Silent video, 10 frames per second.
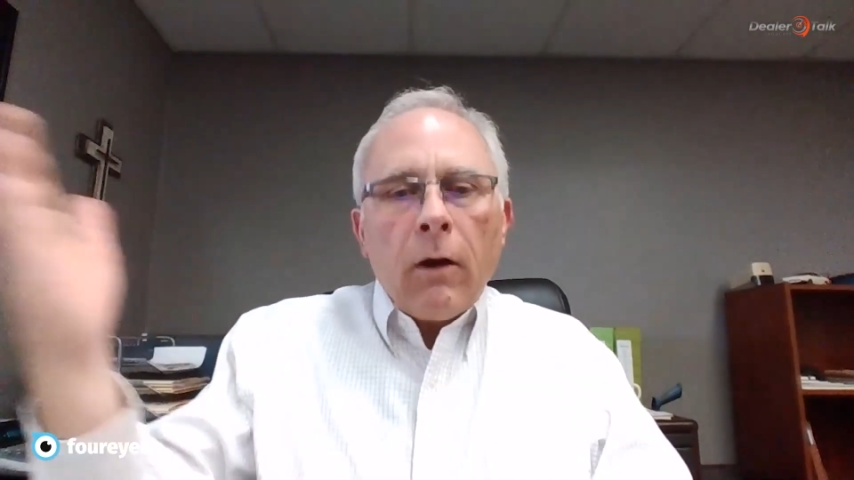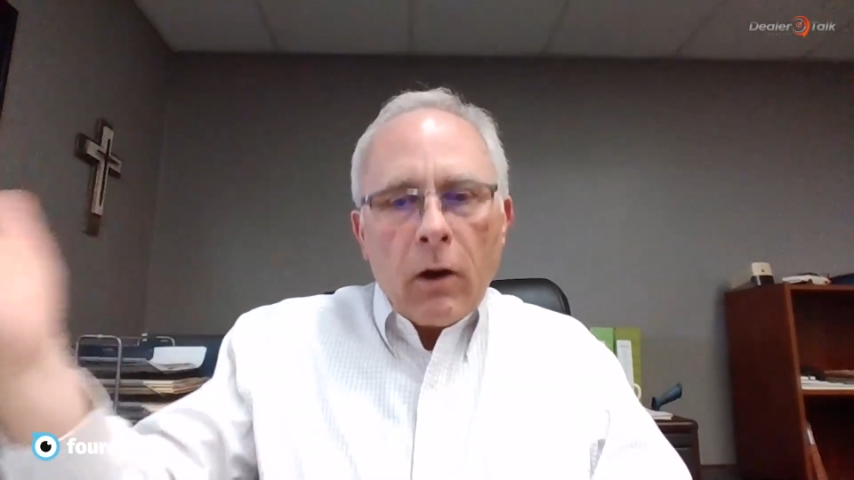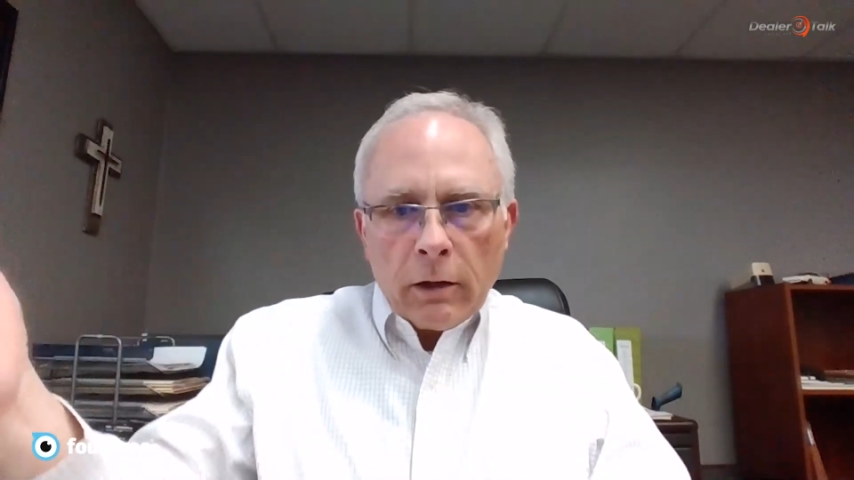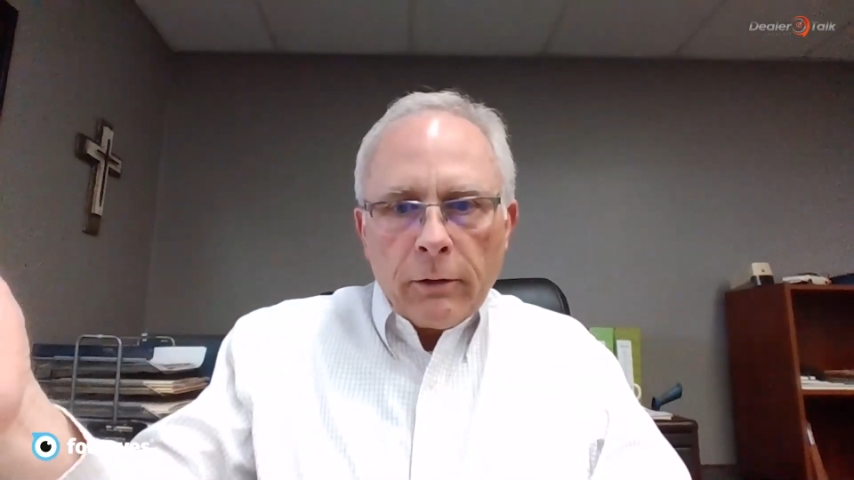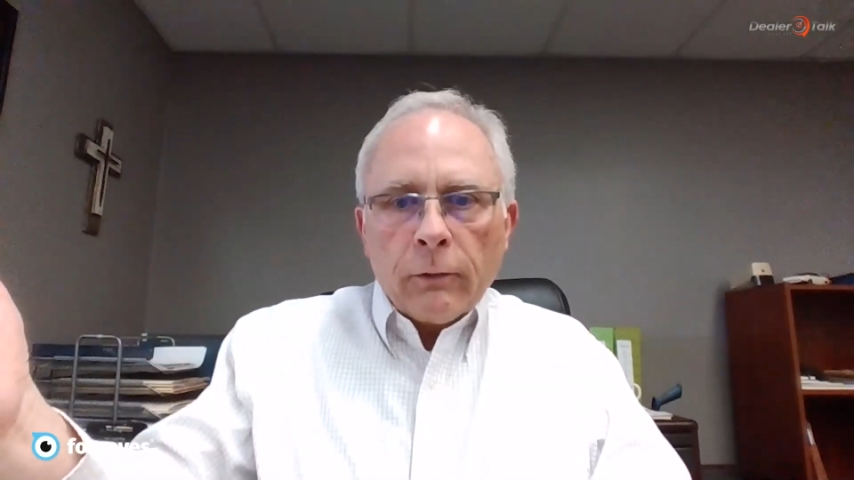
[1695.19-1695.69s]

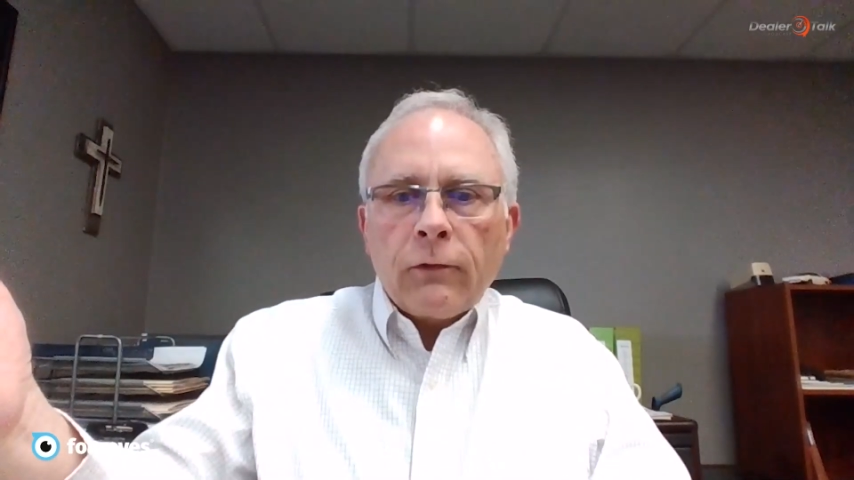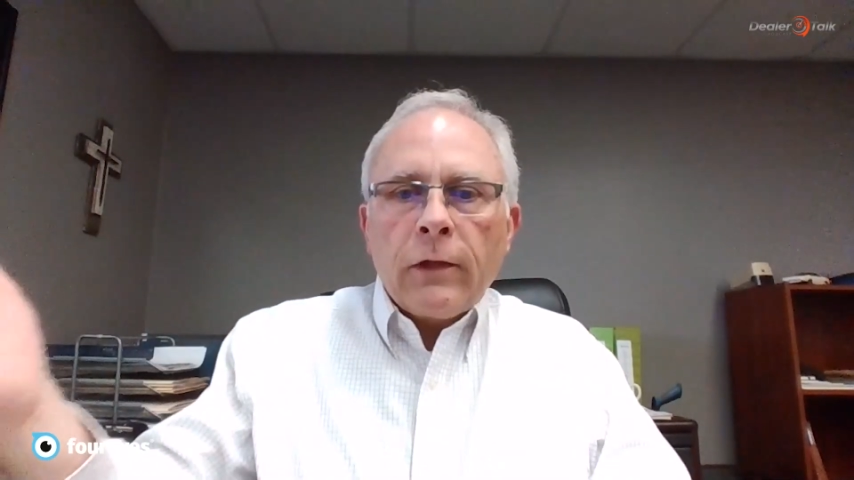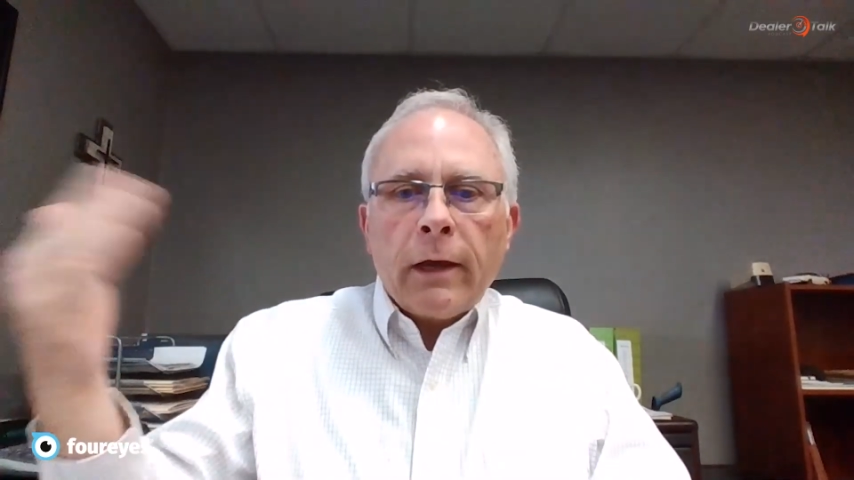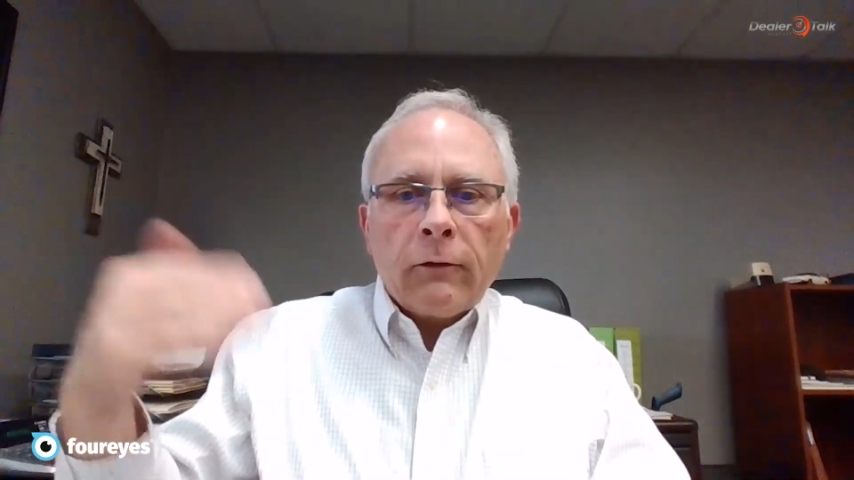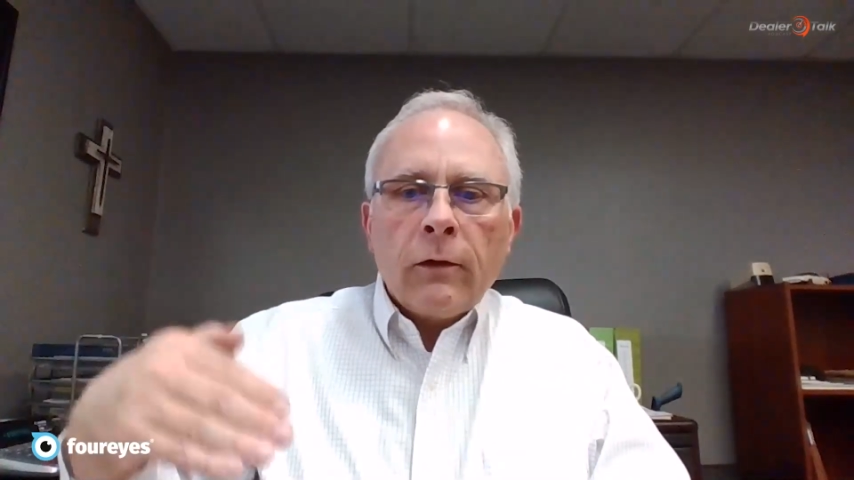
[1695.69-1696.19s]
All of those
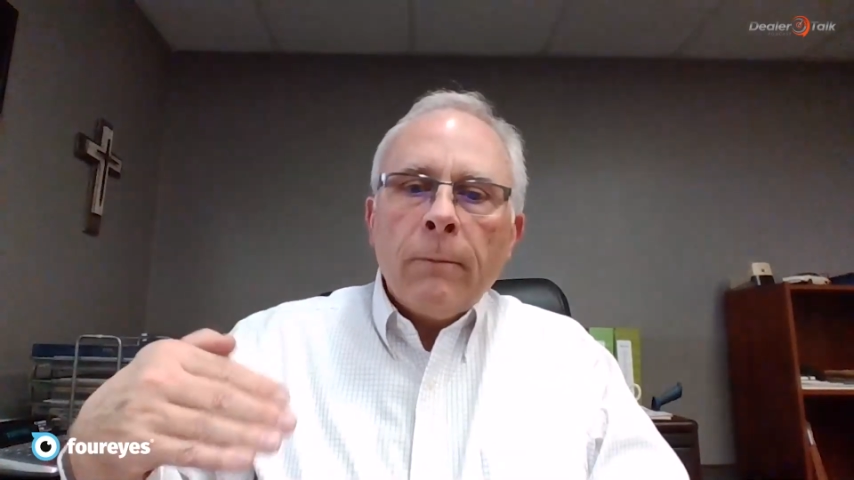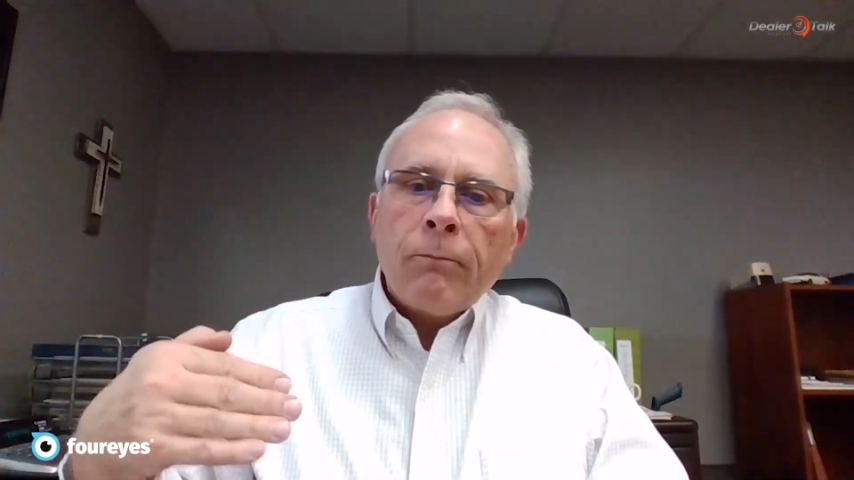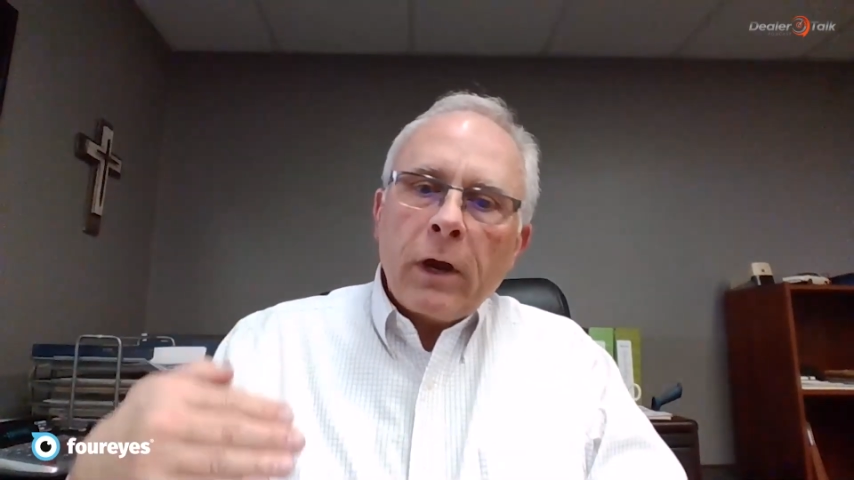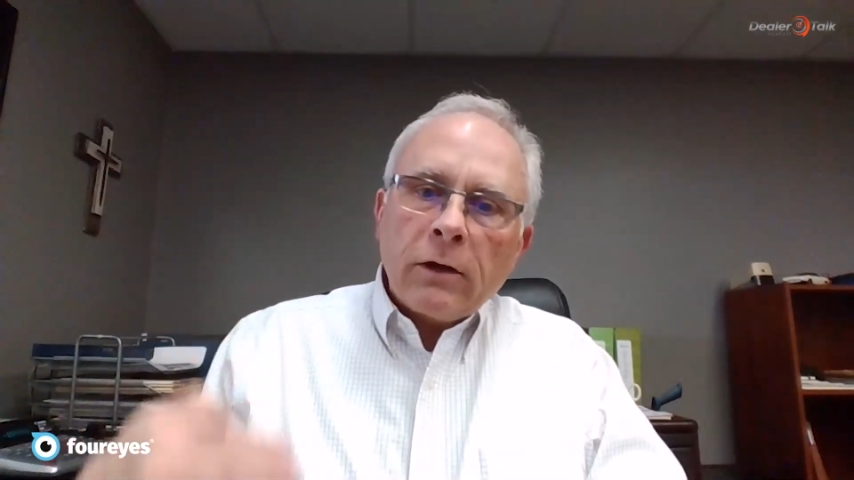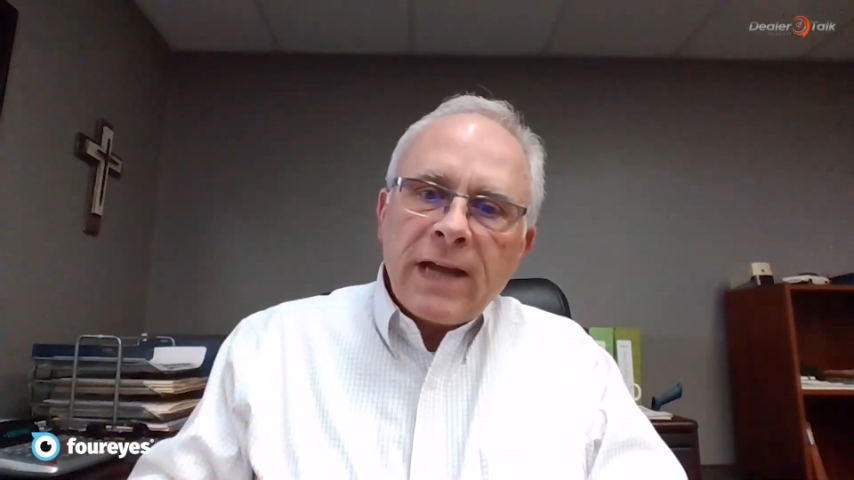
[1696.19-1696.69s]
things
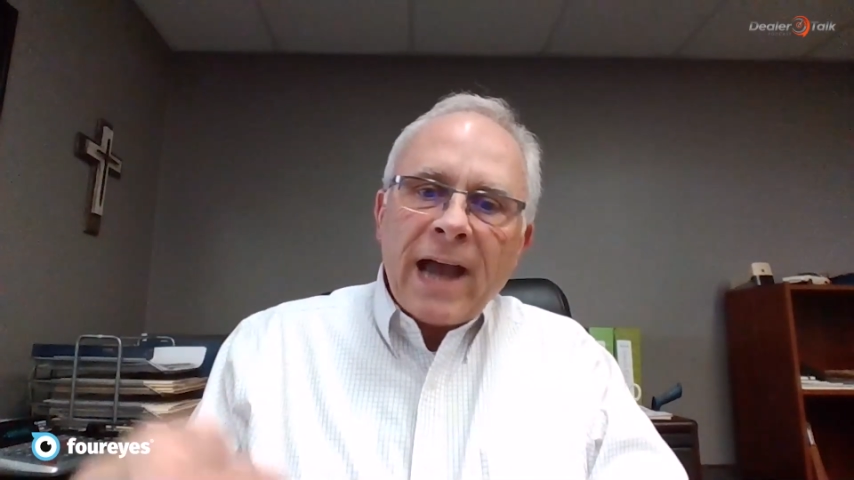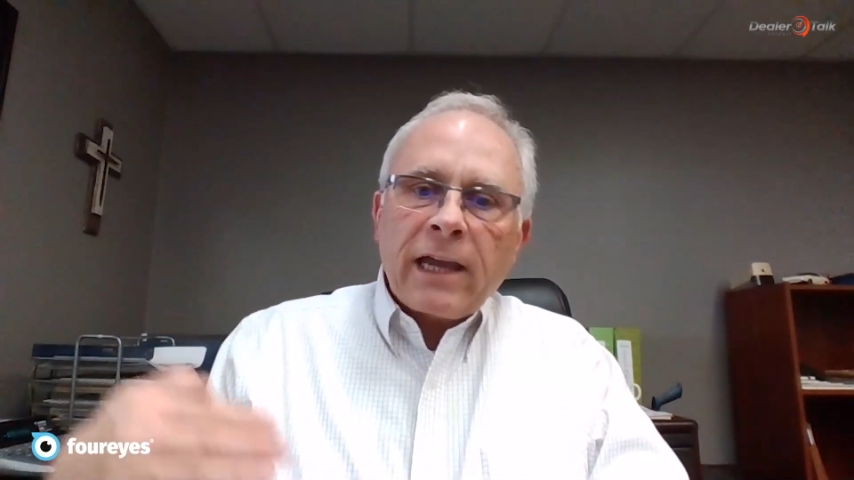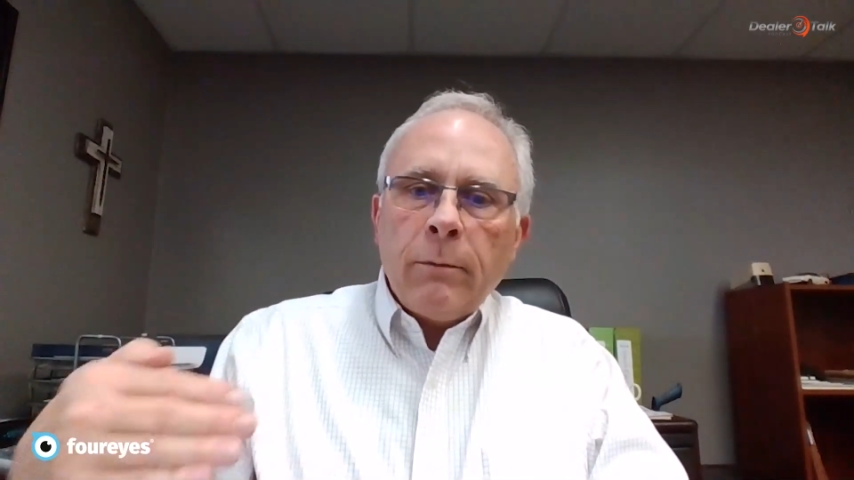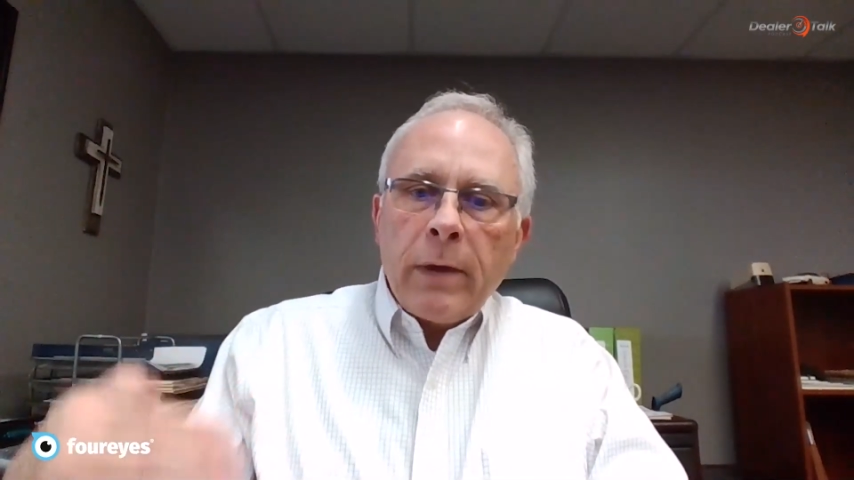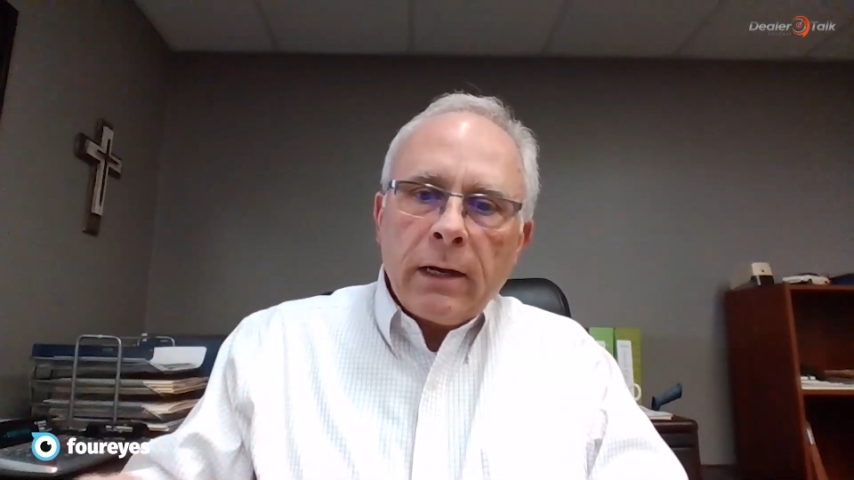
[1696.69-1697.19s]
are
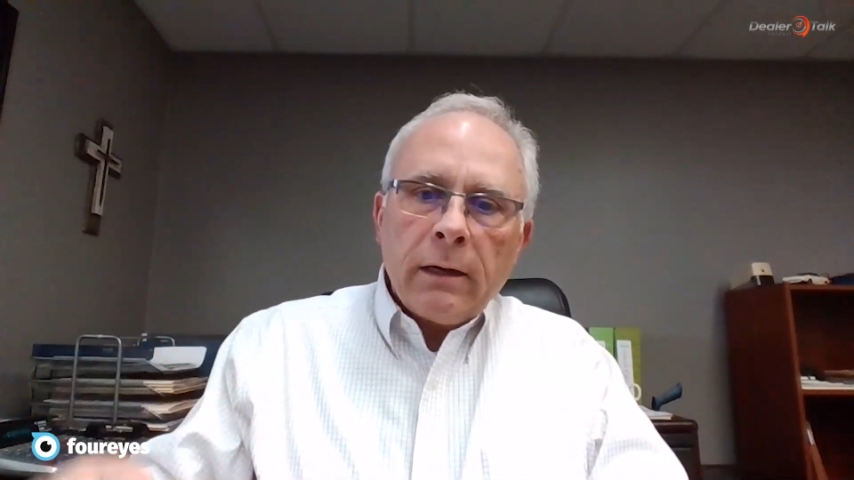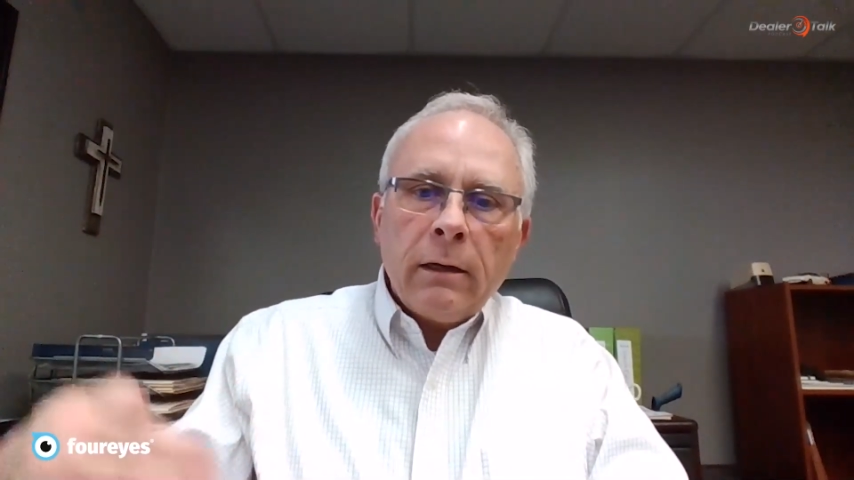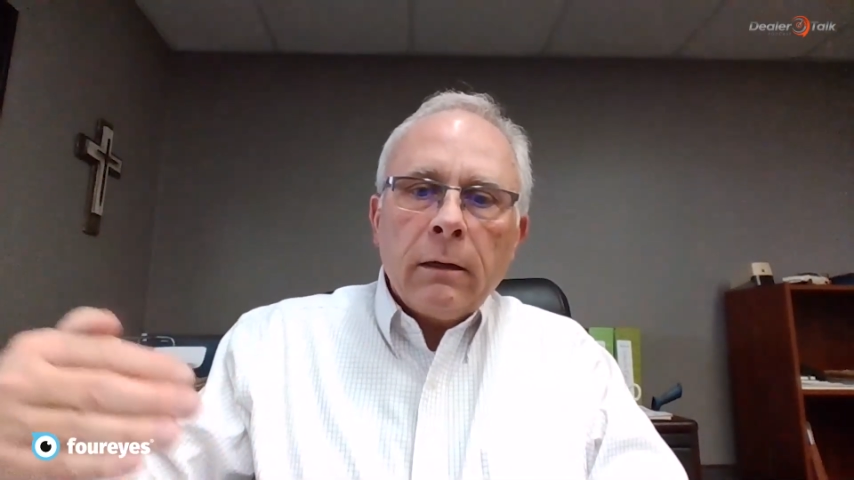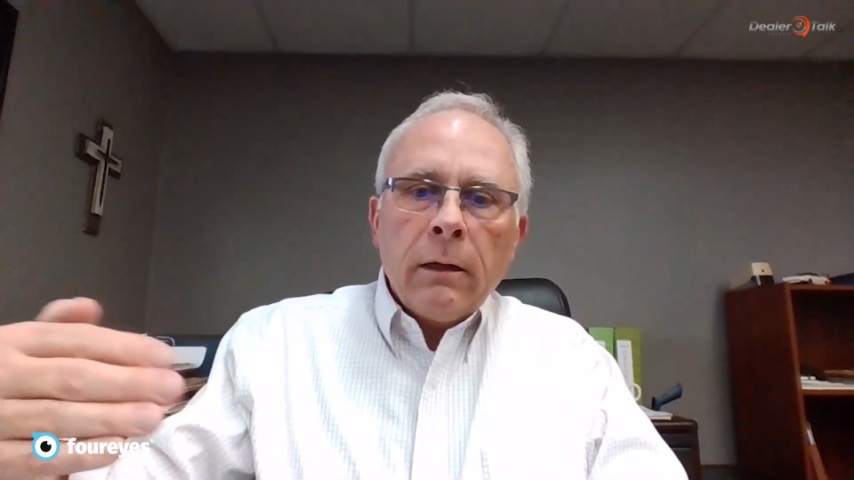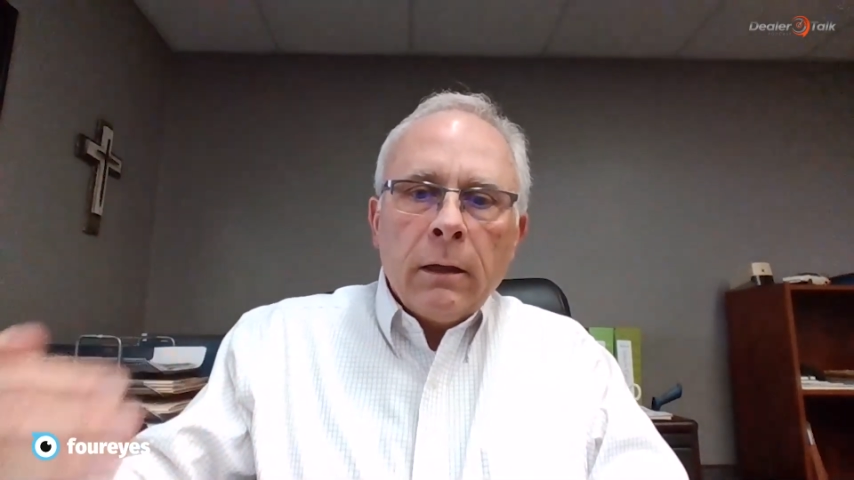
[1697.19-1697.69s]

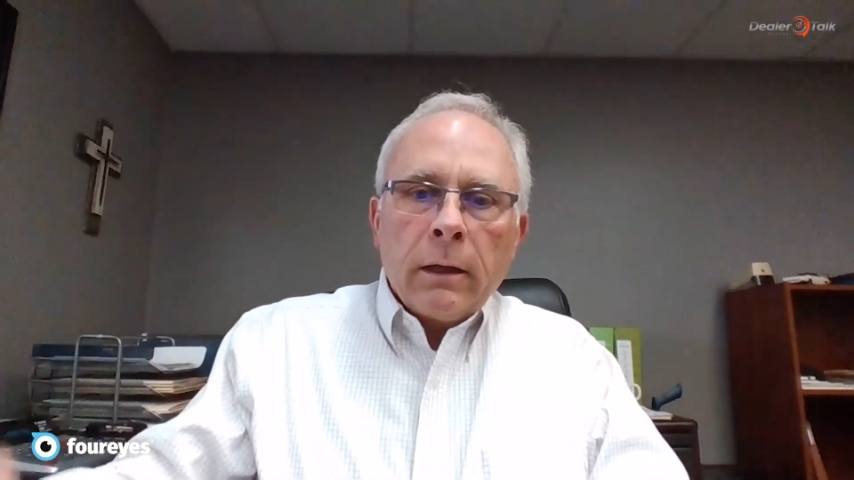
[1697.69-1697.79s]
documented